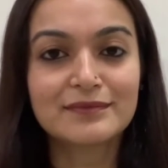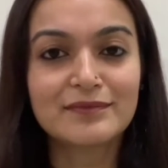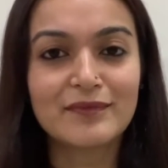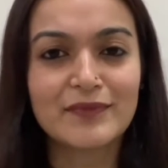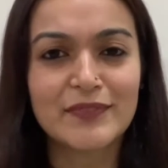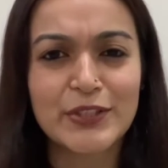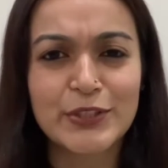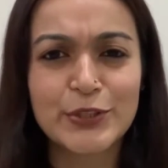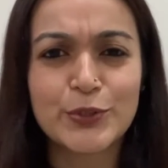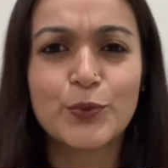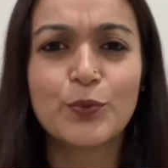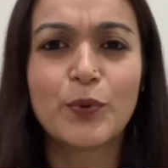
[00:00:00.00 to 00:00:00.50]

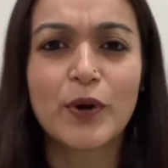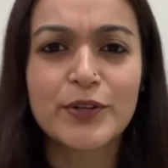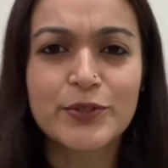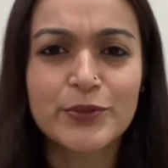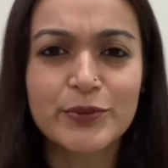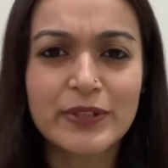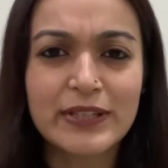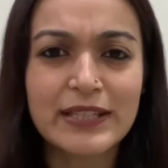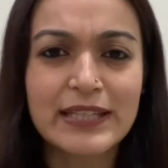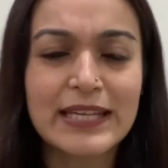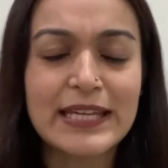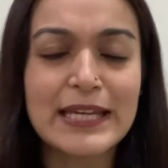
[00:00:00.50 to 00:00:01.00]
You want to
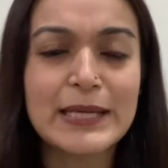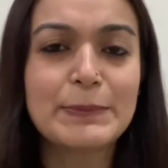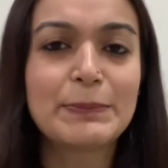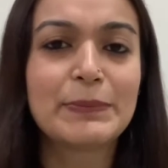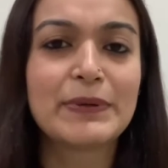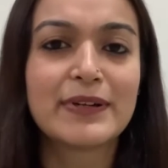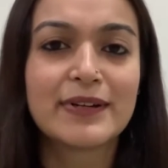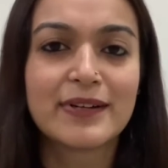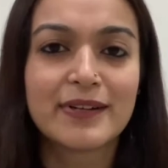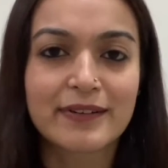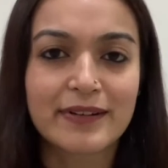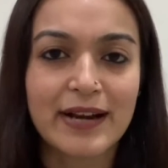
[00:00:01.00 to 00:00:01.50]
keep
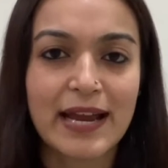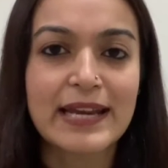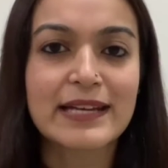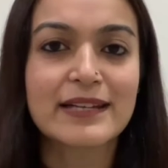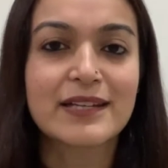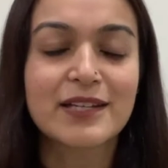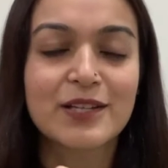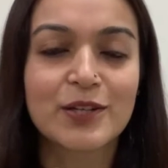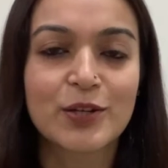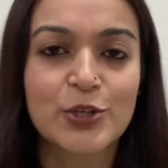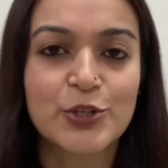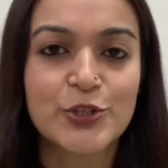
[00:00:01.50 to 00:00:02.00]

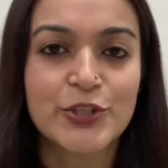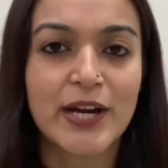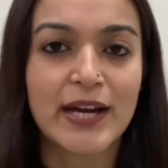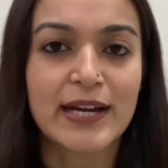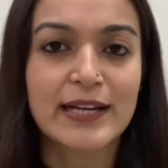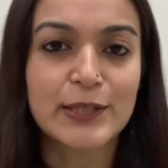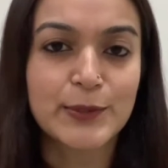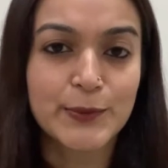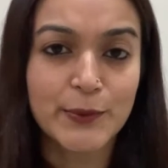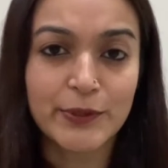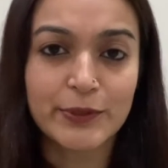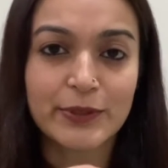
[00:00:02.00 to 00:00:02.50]
writing your child,
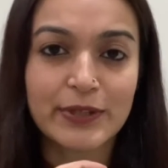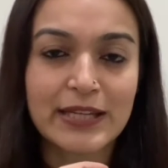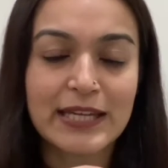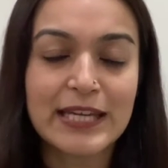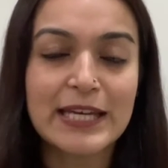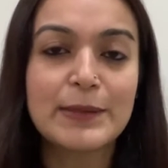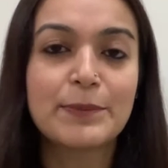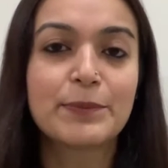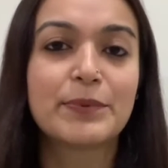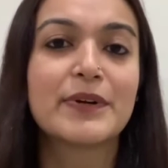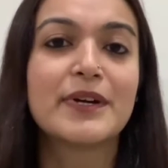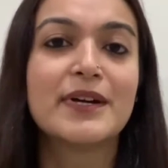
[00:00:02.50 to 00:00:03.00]
you want to
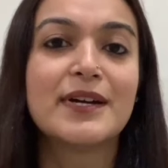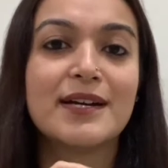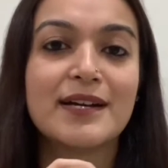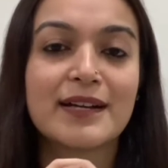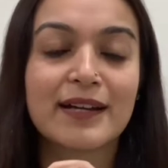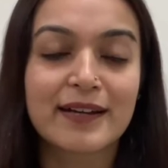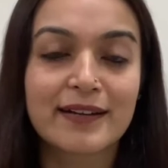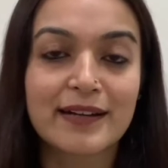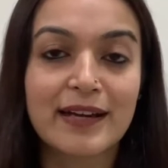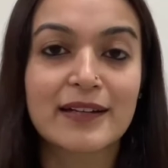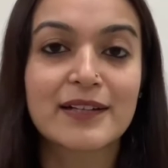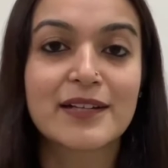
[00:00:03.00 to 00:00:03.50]
keep
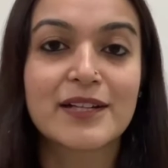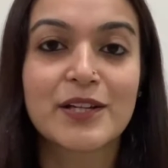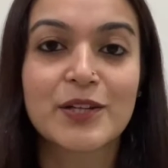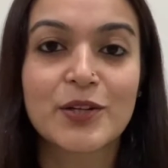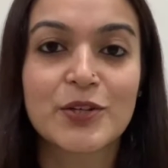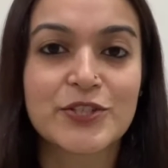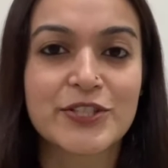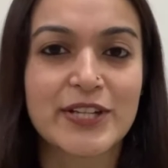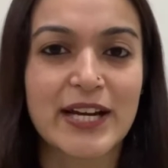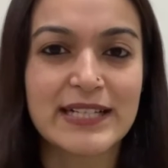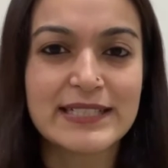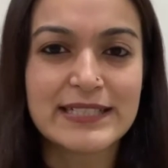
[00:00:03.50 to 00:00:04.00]
correcting your
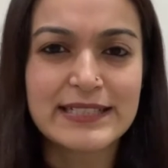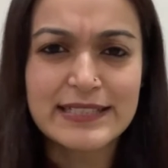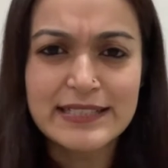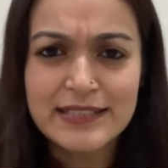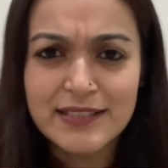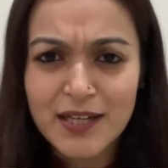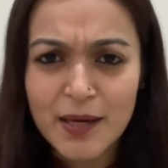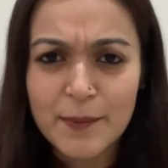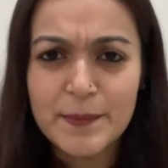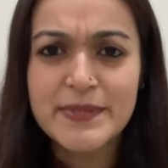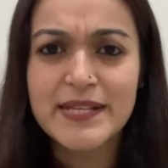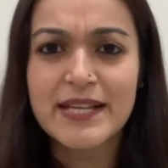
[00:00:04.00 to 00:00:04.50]
child, and it
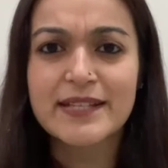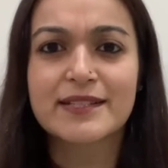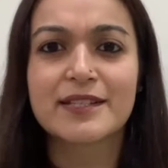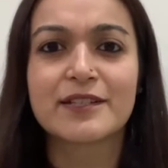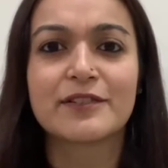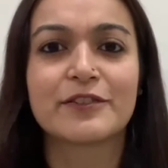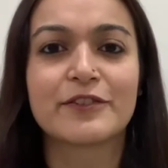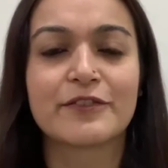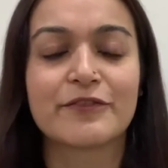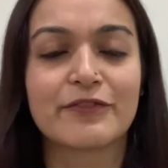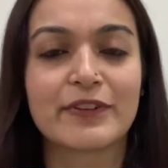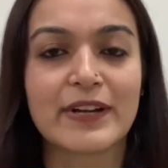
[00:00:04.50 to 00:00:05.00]
comes as a
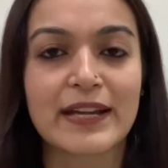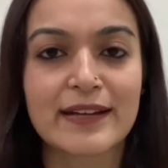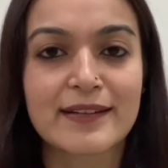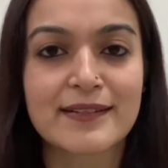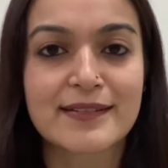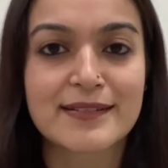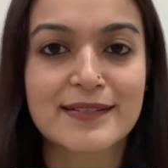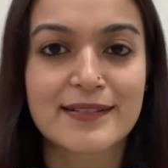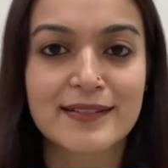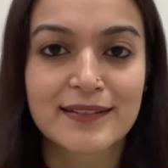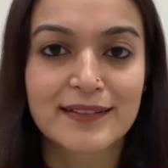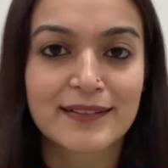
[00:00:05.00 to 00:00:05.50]

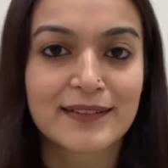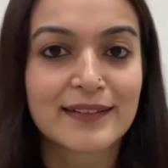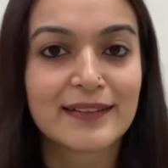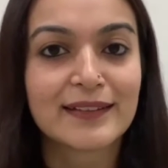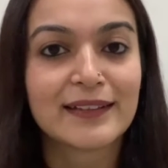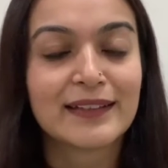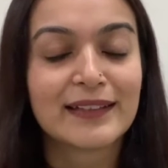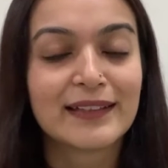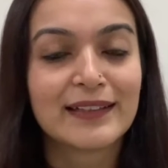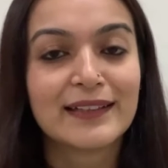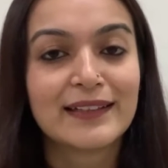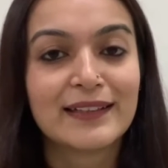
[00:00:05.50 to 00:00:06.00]
reflex.
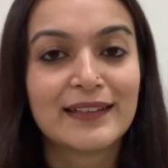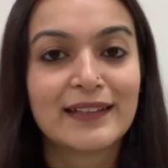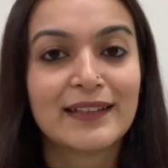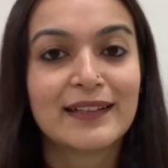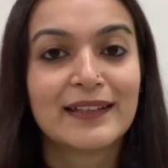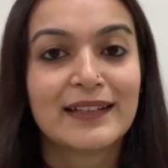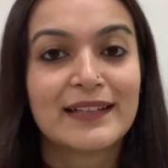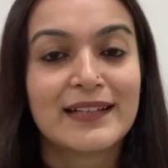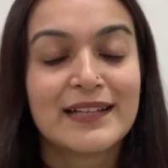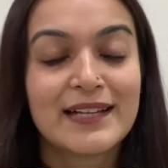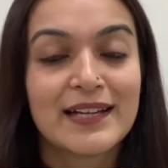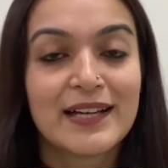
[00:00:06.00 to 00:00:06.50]

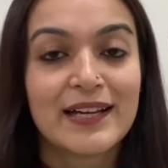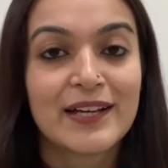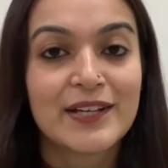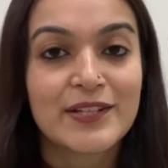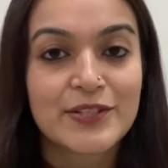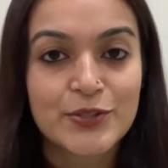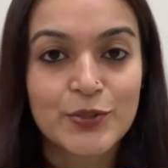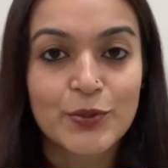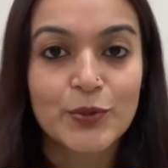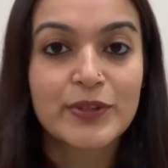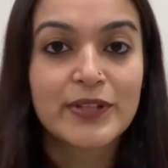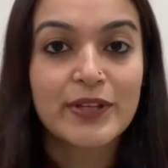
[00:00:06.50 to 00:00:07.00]

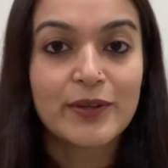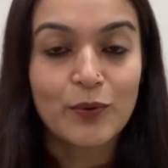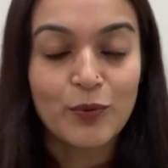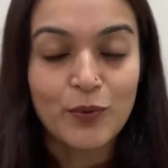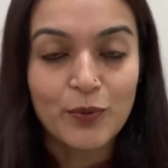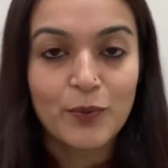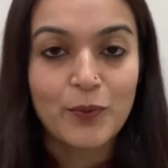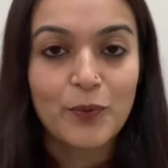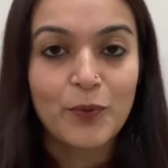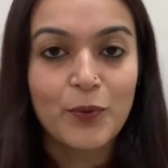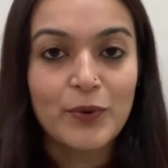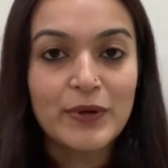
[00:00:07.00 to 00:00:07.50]
So the
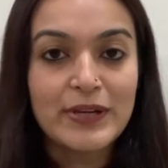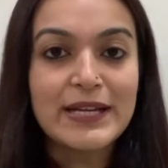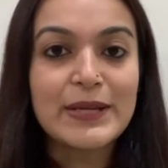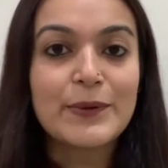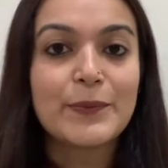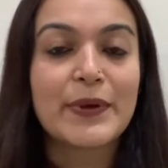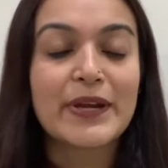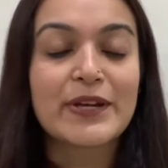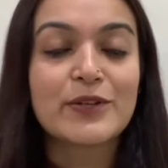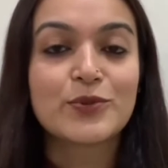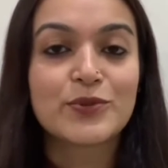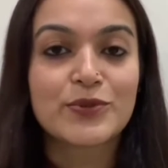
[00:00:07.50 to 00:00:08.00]
only
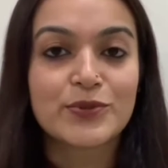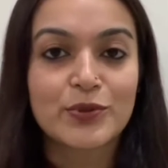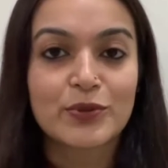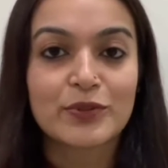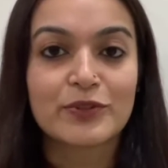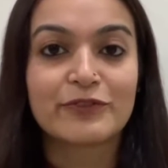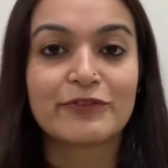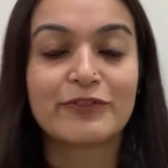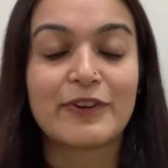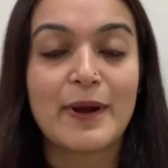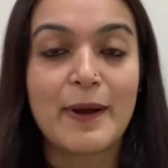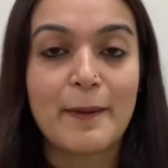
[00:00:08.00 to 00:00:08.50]
way to sort of
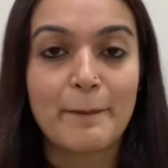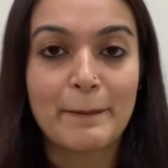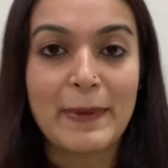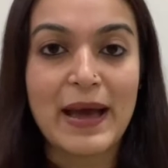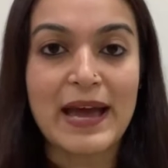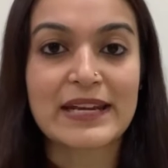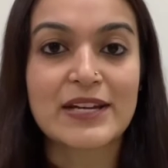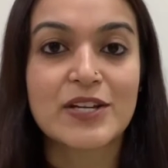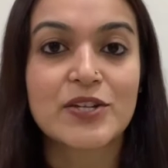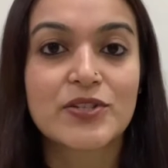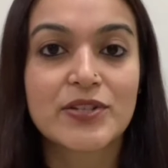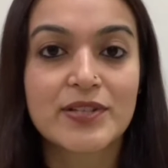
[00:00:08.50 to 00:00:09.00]

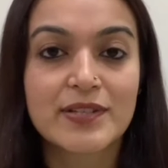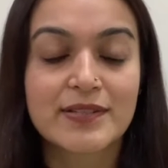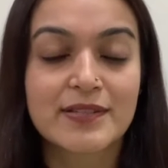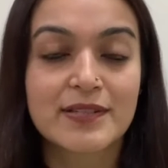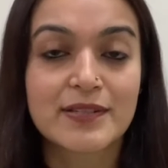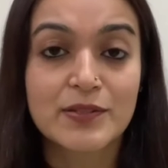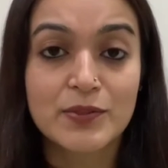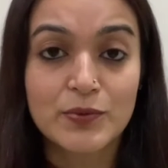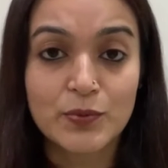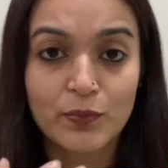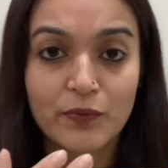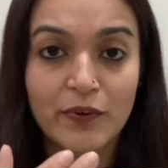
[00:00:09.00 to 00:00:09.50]
manage this
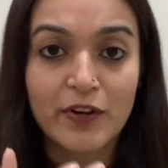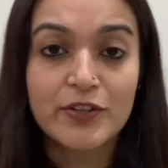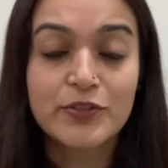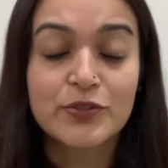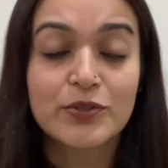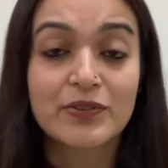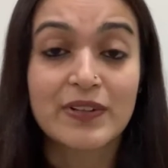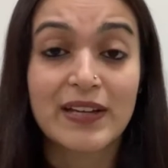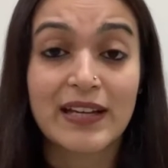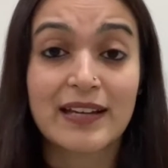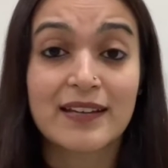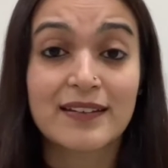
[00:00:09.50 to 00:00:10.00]
is first
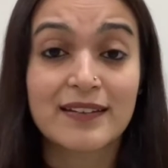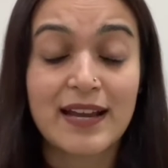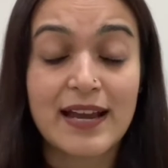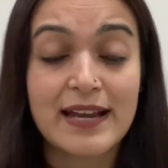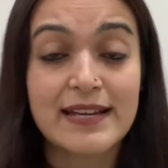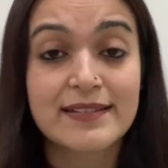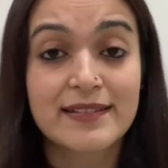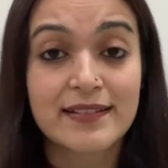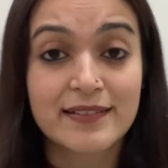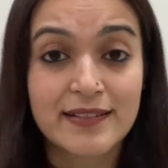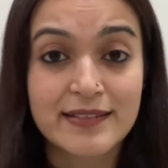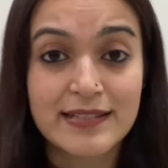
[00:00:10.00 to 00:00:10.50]
recognize
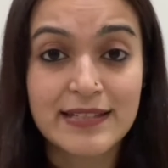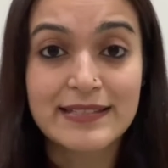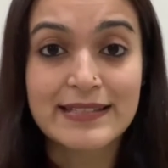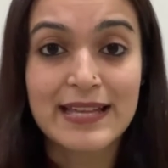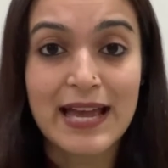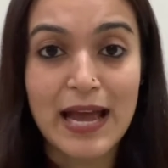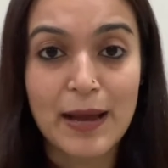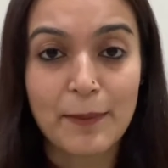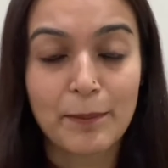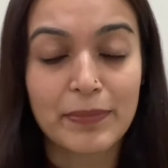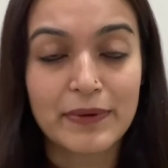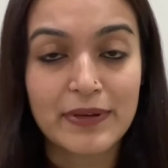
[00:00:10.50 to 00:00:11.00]
that this is
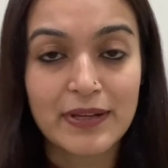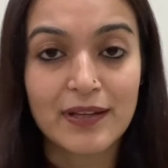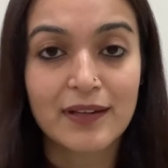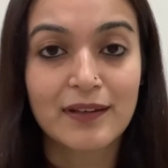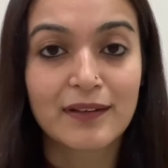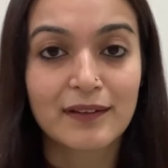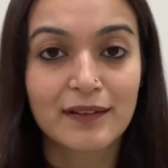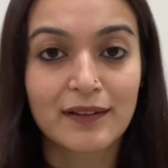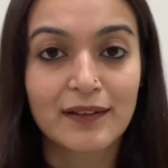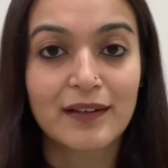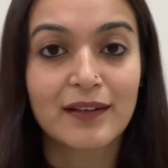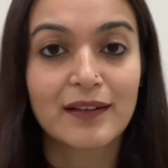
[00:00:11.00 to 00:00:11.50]
happening
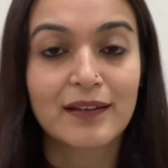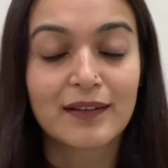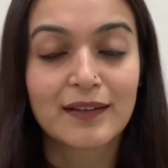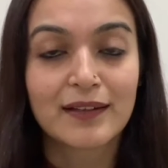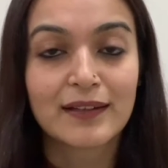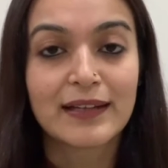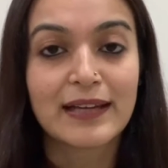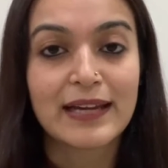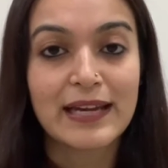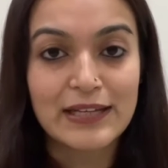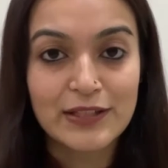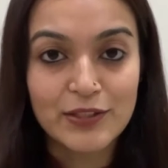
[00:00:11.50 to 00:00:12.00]

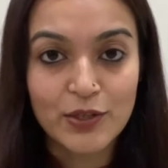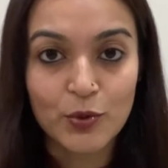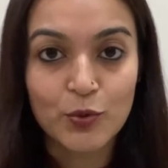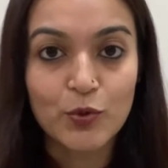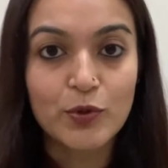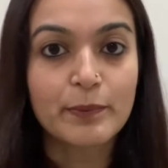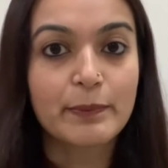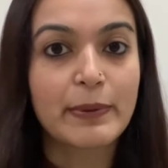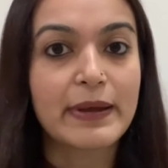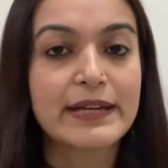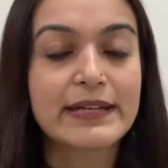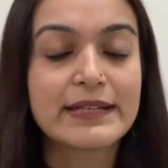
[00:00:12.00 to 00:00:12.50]
in your own
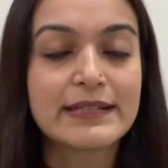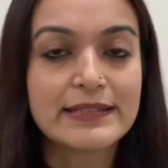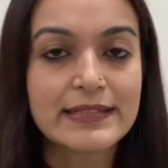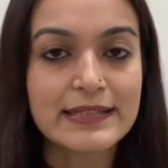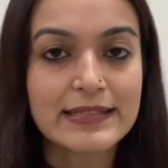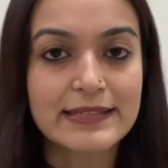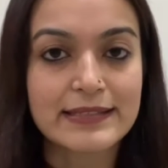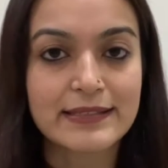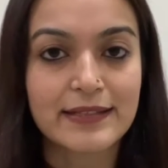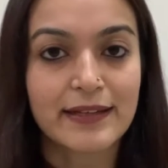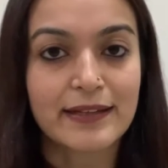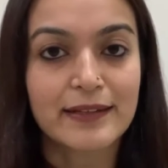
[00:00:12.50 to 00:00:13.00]
parenting
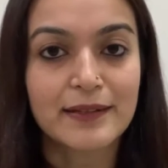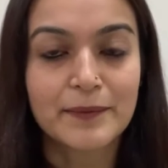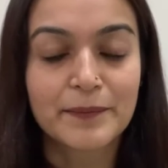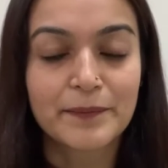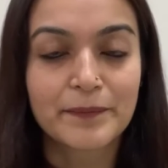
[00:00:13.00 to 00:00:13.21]
style.